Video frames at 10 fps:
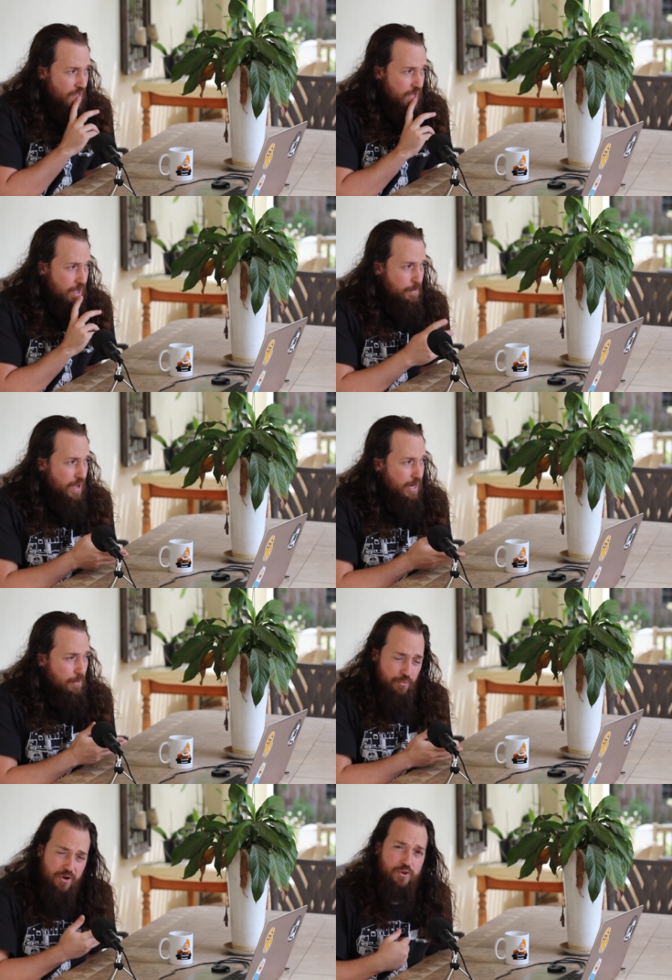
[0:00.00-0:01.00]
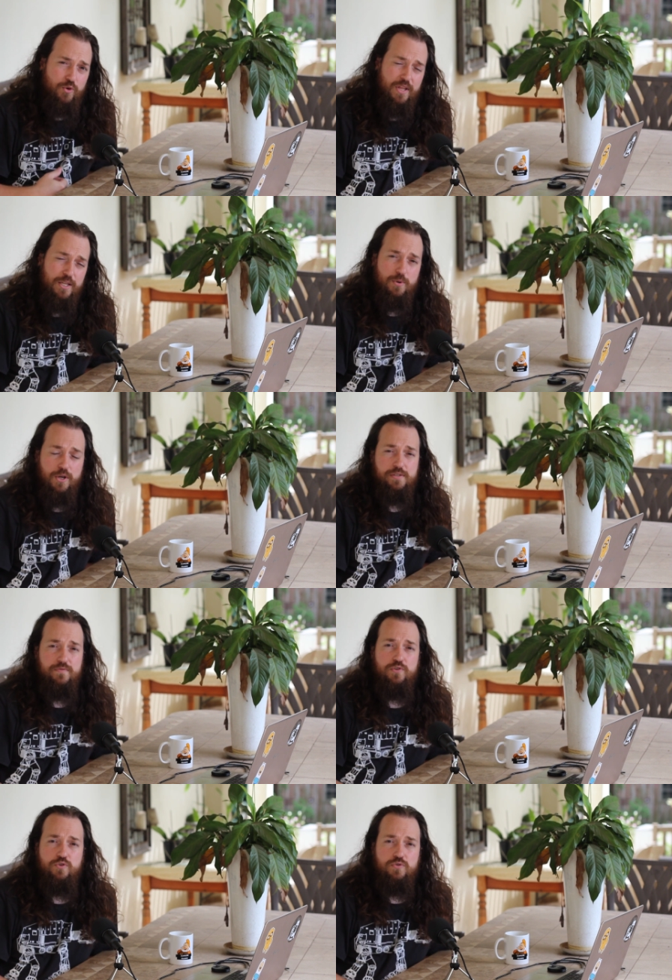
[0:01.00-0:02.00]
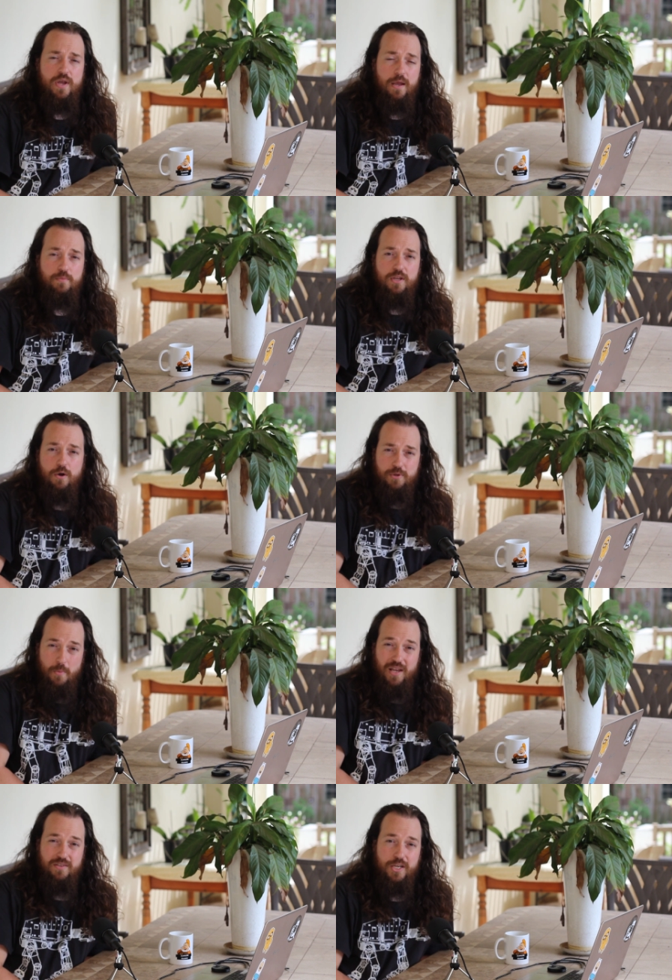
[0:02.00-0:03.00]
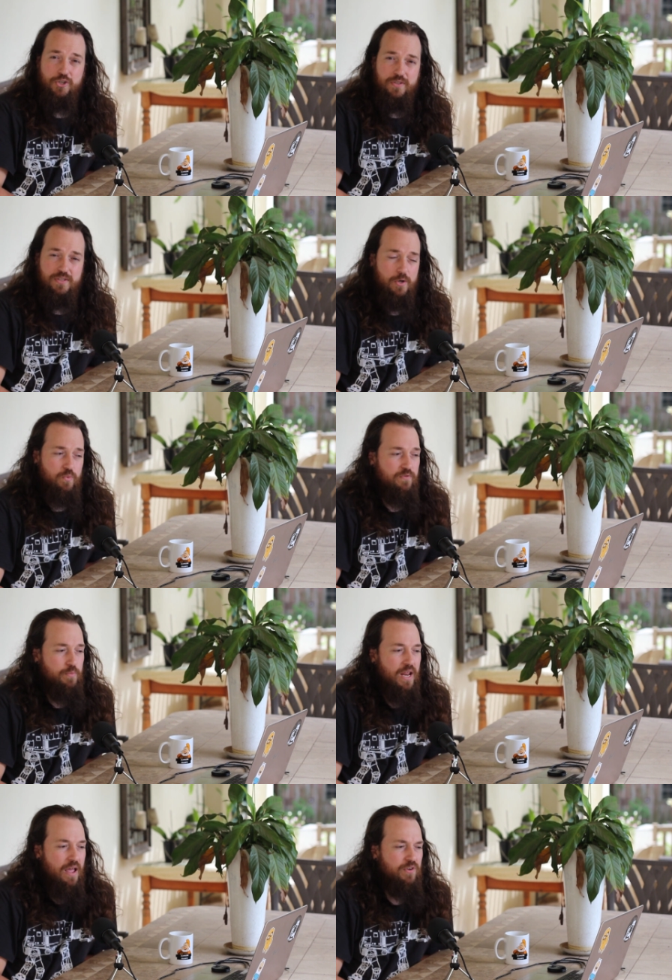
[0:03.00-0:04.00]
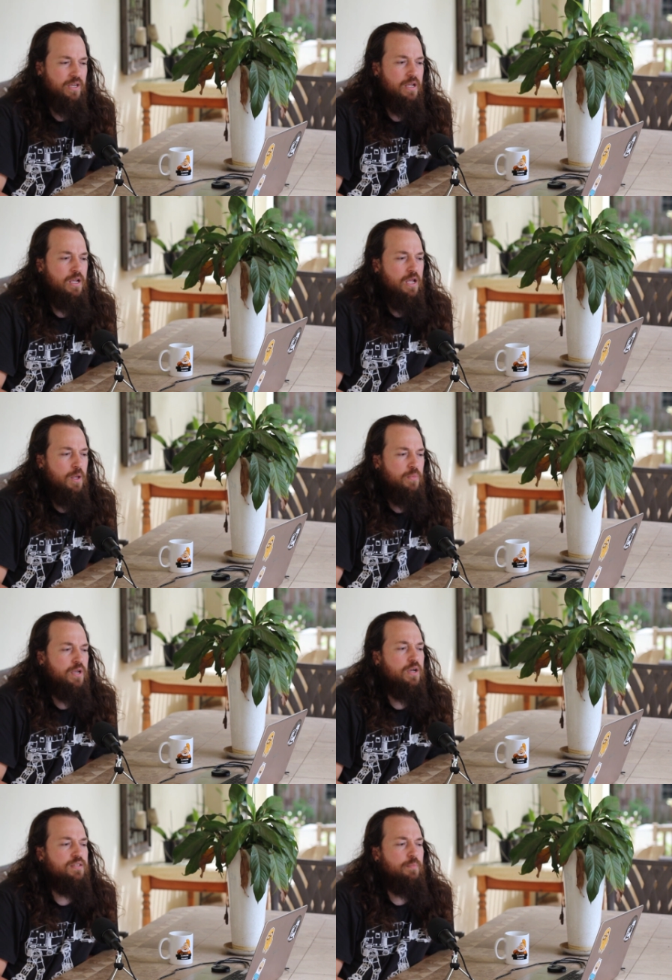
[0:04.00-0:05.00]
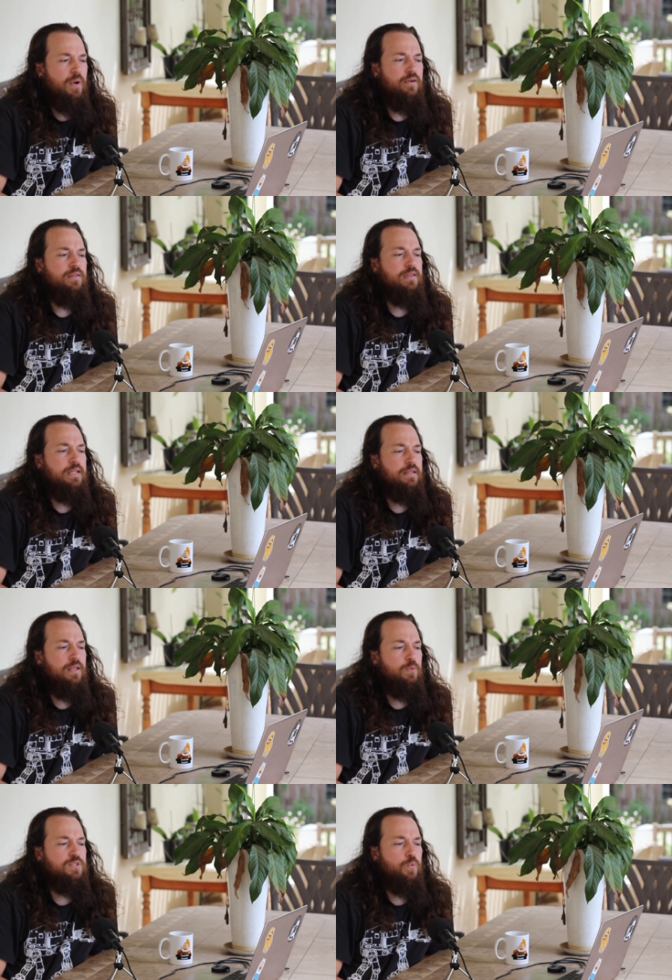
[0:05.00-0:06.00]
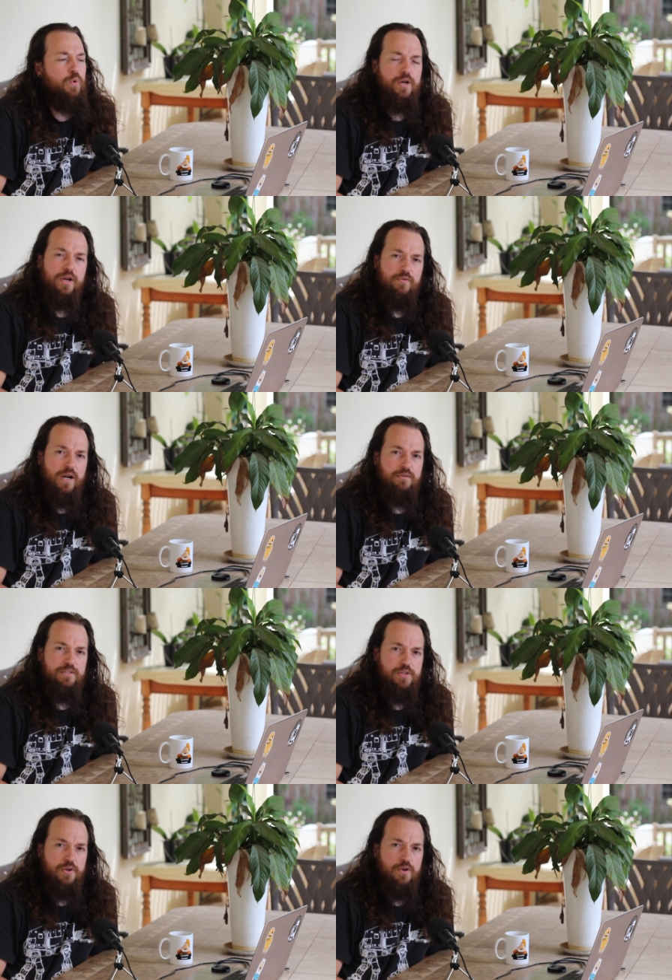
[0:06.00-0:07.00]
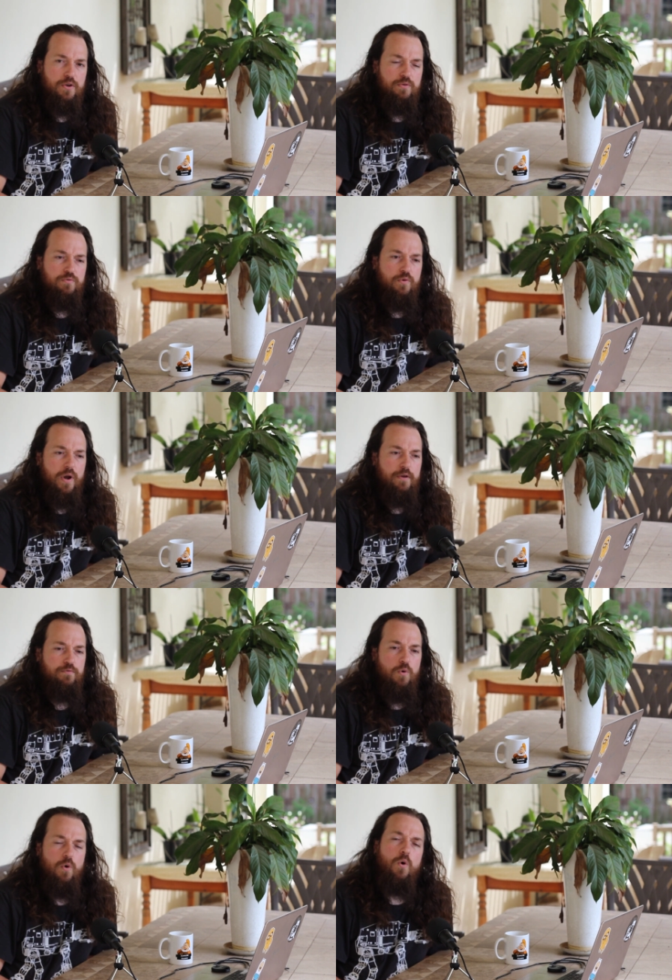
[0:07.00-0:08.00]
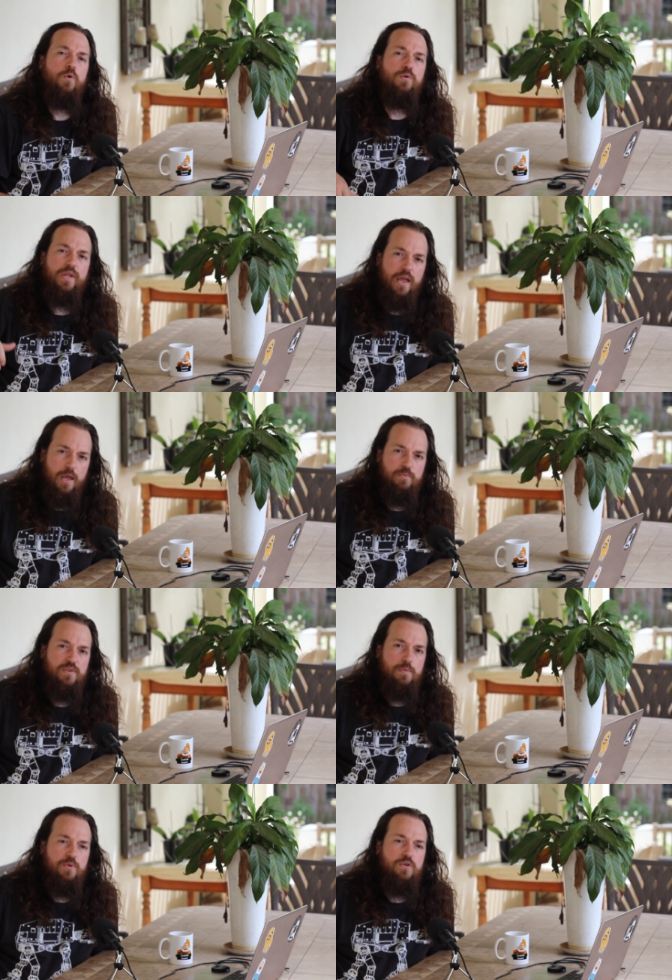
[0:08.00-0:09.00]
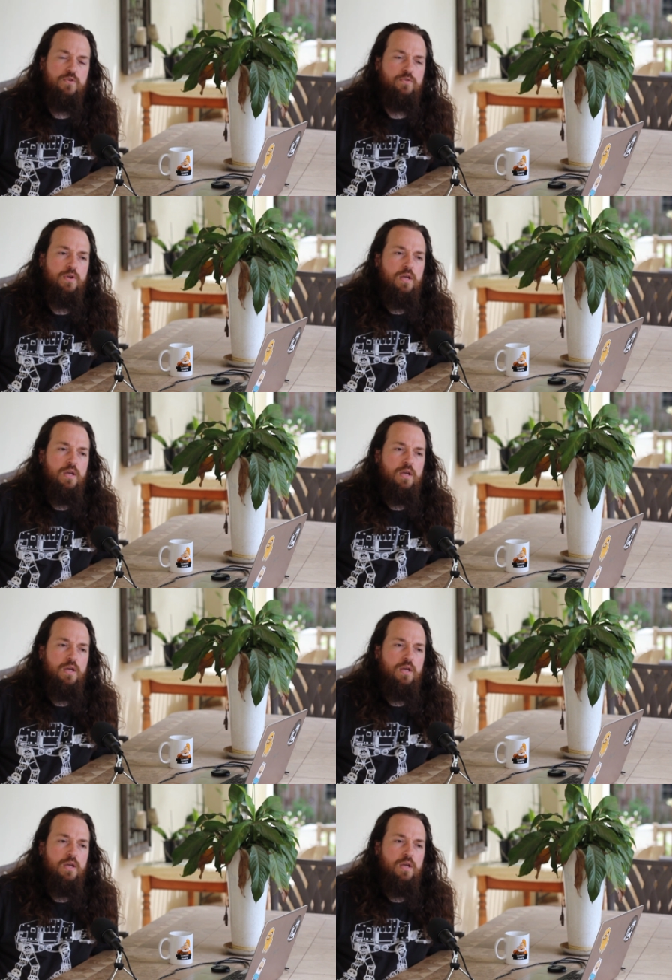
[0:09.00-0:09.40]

Um, and I'm pretty sure that's because of the new A M D optimizations that we've been having, because apparently there was a workaround in the kernel for, for all the A M C P Us